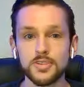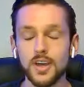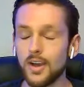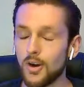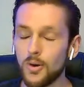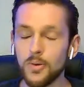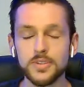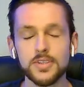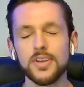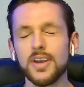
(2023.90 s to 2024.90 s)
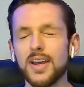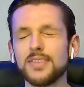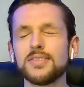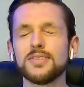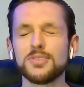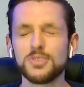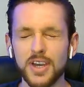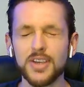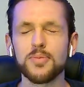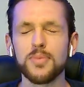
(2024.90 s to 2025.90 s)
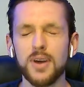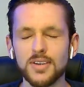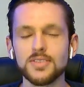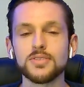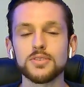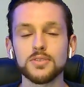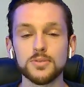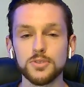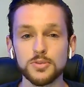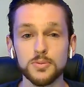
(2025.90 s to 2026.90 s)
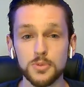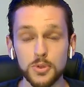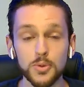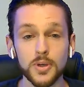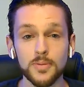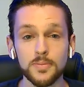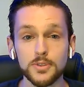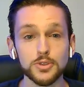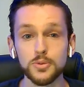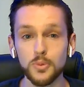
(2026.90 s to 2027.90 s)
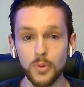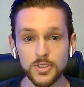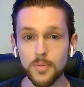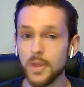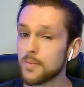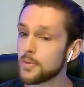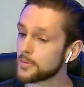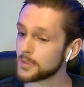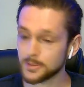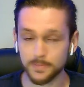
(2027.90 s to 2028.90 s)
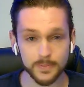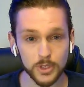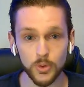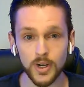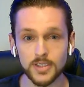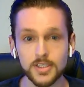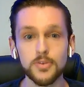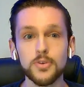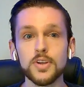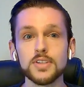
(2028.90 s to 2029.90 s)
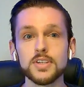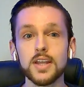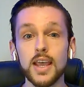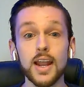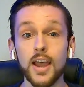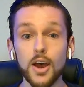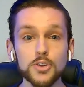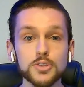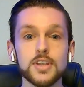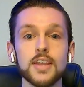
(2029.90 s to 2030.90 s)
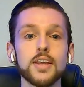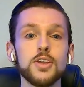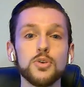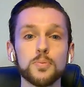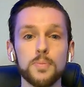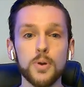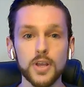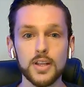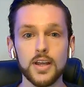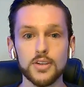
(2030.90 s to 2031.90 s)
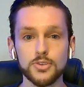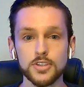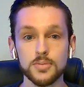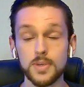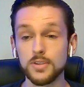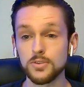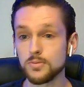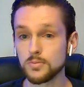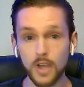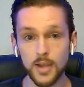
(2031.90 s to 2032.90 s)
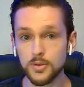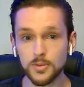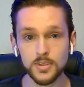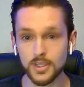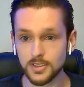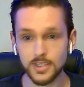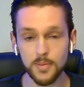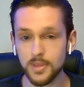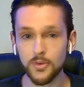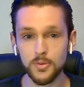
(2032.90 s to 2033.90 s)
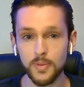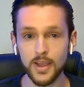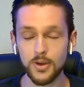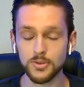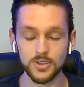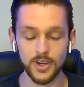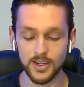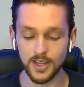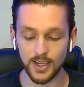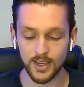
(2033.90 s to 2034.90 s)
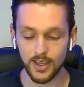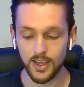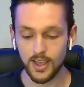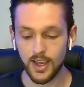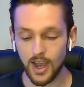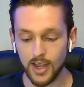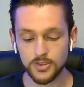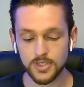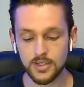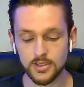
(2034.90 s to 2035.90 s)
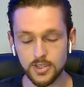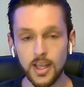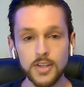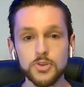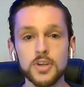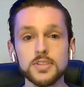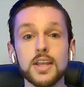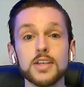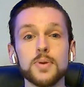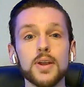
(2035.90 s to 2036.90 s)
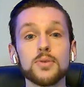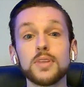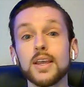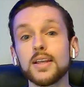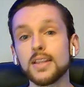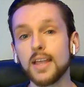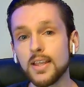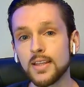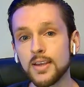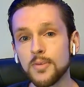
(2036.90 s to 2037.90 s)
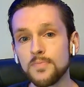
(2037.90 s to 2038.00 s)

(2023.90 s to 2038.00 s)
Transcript: I always tell you guys check your boxes. Just do it. Just what's on paper, just do it. It's there for a reason. And I understand that you're putting a lot of trust in me. I do the same thing with my coach, right? Like I understand there's a lot of trust, and that's why I don't take it lightly.